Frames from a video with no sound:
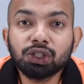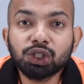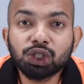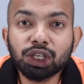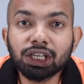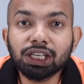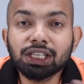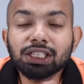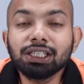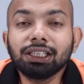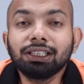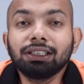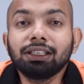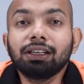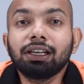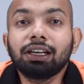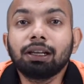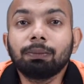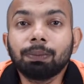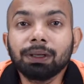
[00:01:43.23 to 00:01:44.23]
changing
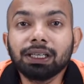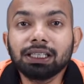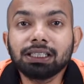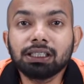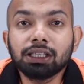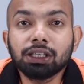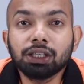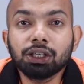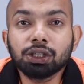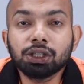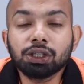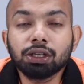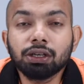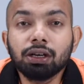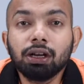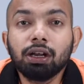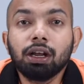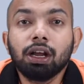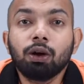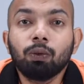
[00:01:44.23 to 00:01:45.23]
the depreciation,